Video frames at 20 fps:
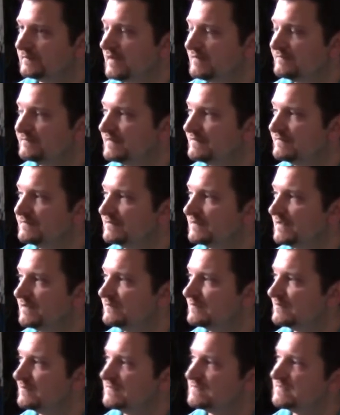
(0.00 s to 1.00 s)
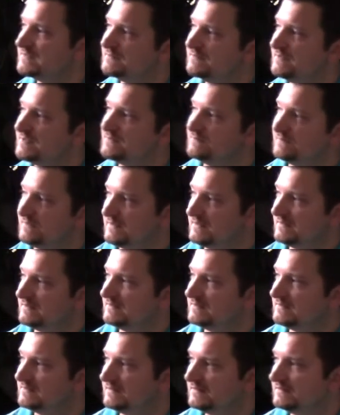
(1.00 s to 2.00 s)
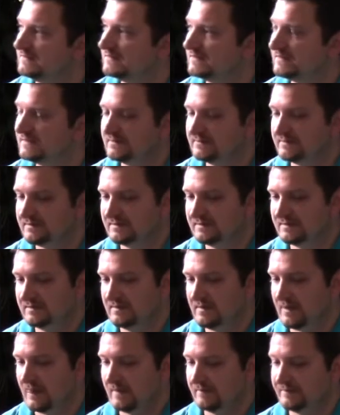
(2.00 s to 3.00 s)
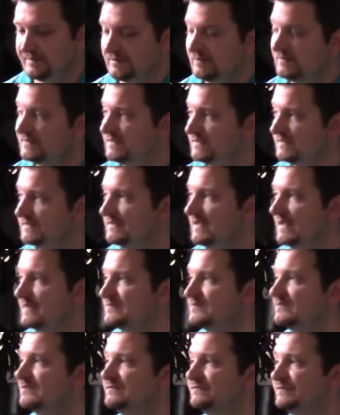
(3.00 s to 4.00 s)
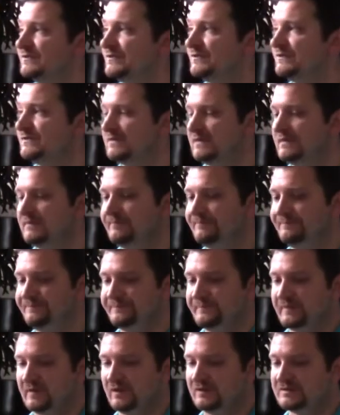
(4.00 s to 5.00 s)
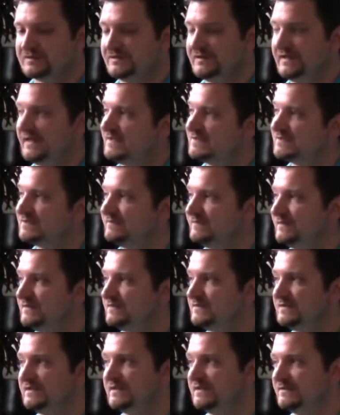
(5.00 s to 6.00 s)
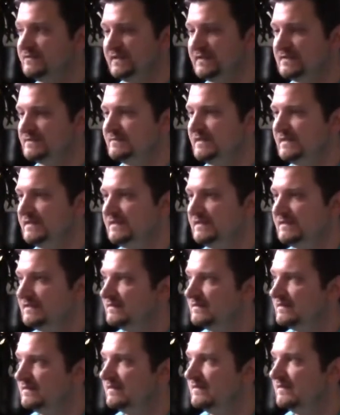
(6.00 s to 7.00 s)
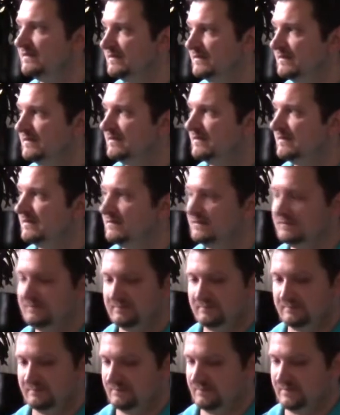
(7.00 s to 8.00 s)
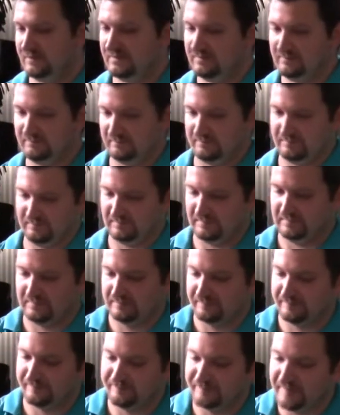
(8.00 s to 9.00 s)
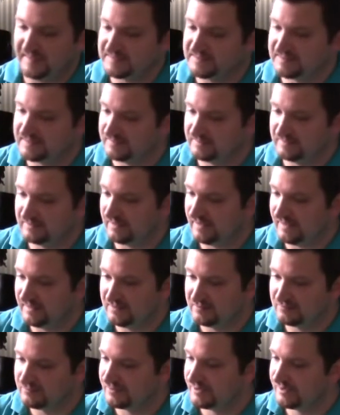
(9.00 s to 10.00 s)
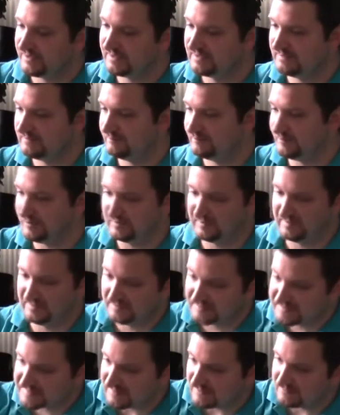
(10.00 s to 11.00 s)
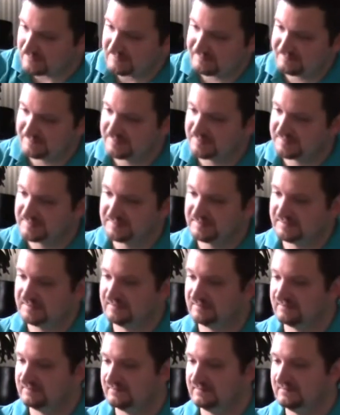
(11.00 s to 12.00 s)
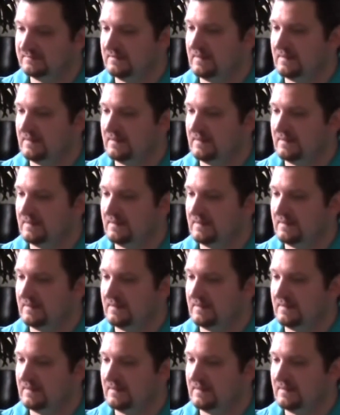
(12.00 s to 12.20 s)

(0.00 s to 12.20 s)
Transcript: I've never come across this question, but uh, I'll look into it. But all the other tabs work for sure. Um, also, your extra fields you can create as many and and basic anywhere you can put a cell reference, you know,